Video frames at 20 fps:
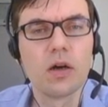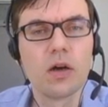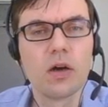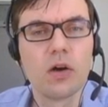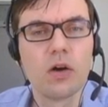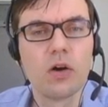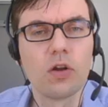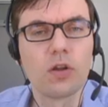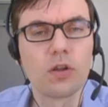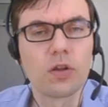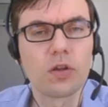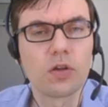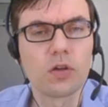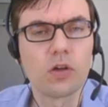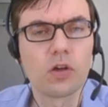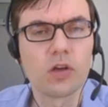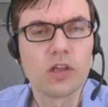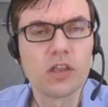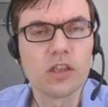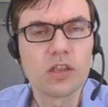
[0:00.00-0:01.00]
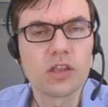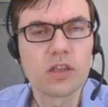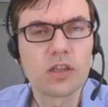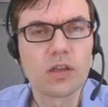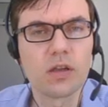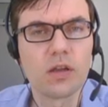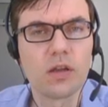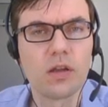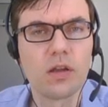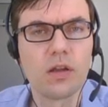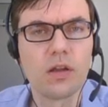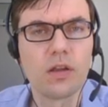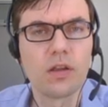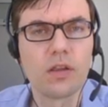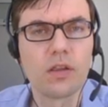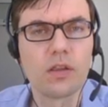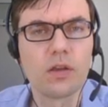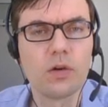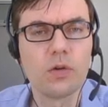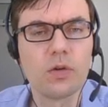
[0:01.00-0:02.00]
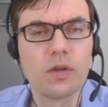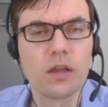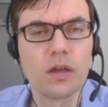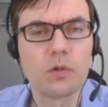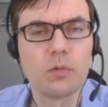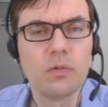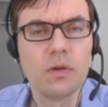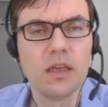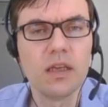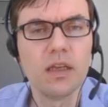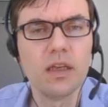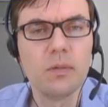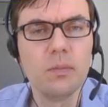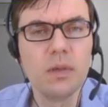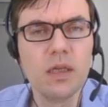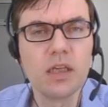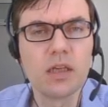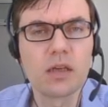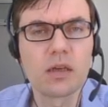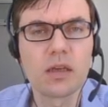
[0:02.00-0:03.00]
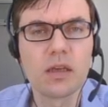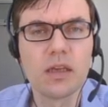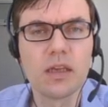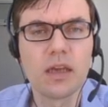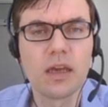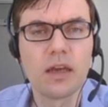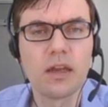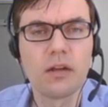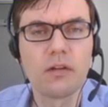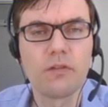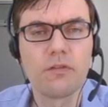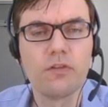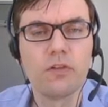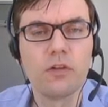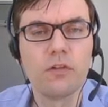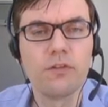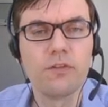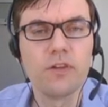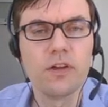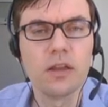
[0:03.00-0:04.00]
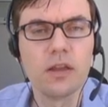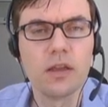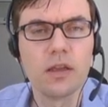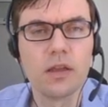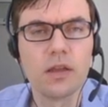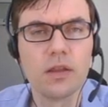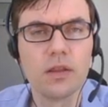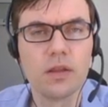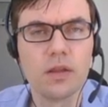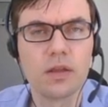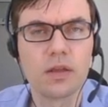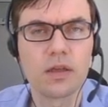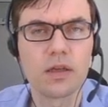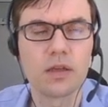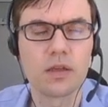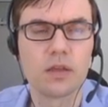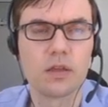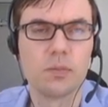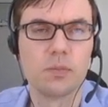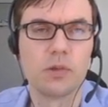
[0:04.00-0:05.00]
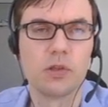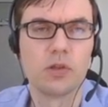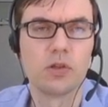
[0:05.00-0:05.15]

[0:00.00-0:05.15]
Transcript: on storage, though that we immediately can fulfill this customer